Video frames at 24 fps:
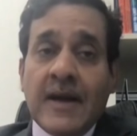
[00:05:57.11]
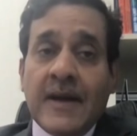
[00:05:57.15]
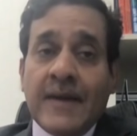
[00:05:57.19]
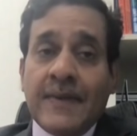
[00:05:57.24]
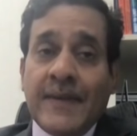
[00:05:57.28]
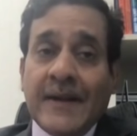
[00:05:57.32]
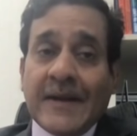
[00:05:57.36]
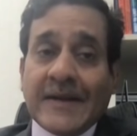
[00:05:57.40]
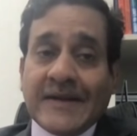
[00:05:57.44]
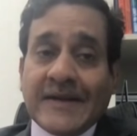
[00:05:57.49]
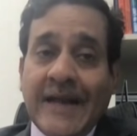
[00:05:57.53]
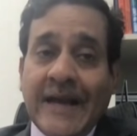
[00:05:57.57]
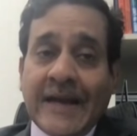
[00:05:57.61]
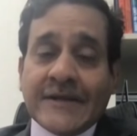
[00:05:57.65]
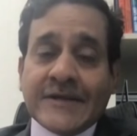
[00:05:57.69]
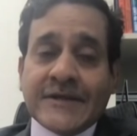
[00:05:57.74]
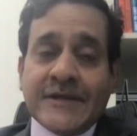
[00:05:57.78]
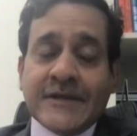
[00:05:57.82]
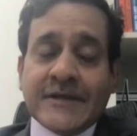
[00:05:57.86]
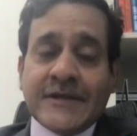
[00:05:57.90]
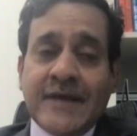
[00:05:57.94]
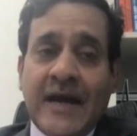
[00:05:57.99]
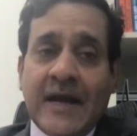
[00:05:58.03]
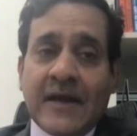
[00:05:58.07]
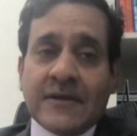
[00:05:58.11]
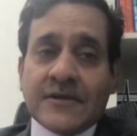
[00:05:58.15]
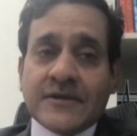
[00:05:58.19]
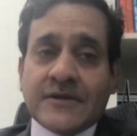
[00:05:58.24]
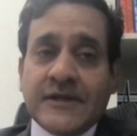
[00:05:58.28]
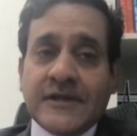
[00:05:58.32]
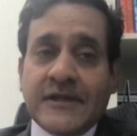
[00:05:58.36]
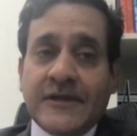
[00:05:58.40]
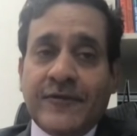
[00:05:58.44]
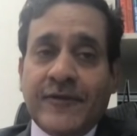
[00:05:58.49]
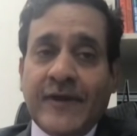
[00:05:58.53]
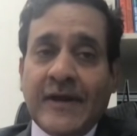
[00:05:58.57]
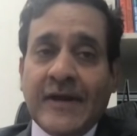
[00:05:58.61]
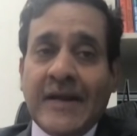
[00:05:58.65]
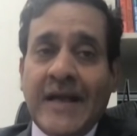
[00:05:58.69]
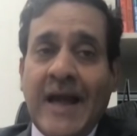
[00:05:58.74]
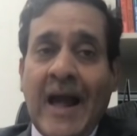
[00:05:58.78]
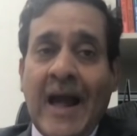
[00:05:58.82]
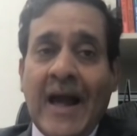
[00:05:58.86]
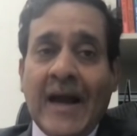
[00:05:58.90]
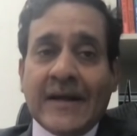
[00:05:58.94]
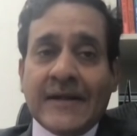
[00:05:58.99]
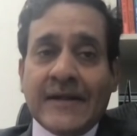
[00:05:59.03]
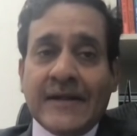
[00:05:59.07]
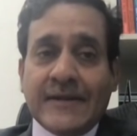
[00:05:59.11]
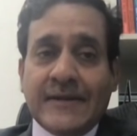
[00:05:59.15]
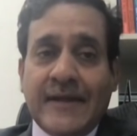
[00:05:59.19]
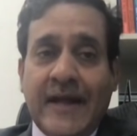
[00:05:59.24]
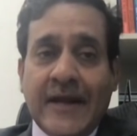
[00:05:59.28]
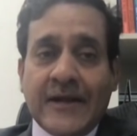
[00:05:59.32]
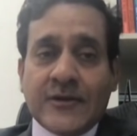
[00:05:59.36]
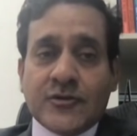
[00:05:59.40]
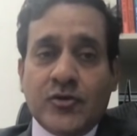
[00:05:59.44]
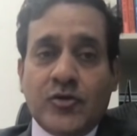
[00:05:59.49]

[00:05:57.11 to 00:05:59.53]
the taxes are significantly higher than that.